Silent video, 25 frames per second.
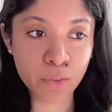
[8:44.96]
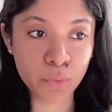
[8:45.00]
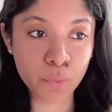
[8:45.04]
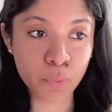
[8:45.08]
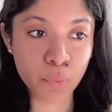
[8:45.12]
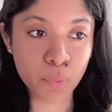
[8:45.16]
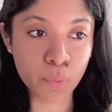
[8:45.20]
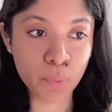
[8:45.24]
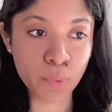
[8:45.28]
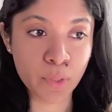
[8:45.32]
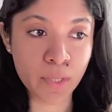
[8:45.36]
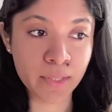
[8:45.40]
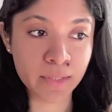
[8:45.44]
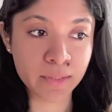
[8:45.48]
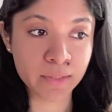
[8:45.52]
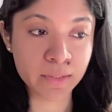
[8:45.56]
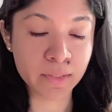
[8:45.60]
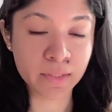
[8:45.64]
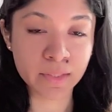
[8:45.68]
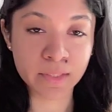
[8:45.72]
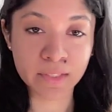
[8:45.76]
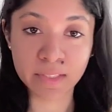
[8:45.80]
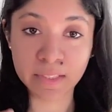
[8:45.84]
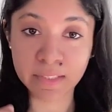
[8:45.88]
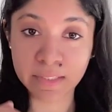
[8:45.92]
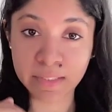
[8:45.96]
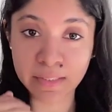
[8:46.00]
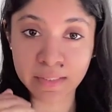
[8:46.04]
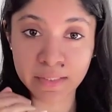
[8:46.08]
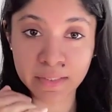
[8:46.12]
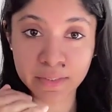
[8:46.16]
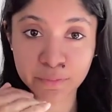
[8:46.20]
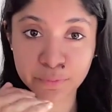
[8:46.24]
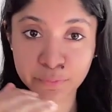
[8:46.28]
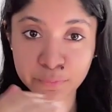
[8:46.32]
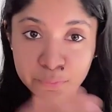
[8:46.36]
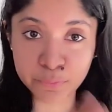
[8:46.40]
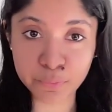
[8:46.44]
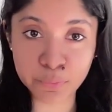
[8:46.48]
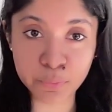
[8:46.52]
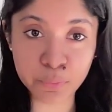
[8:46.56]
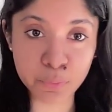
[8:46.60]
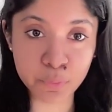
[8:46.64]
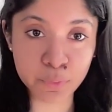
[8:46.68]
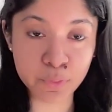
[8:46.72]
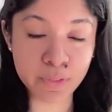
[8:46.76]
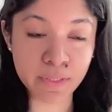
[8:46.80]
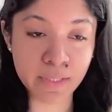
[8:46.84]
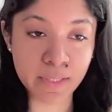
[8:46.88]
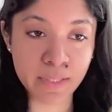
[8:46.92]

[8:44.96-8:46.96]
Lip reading: go and eat food